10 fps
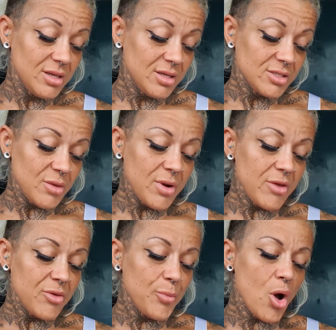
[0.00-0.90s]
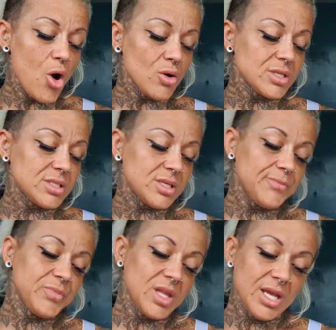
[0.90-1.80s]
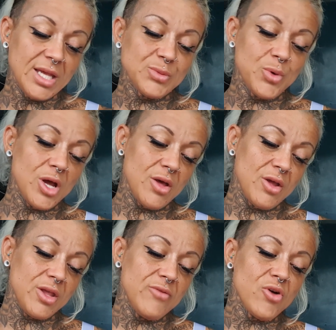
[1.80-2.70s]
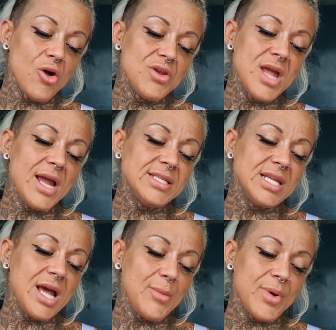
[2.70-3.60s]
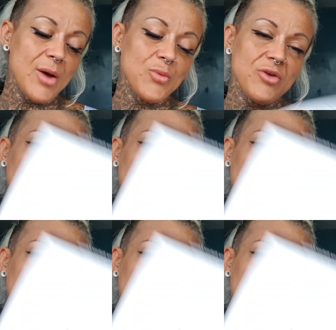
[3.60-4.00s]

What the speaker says: So anyway, the box is where you've got £99 worth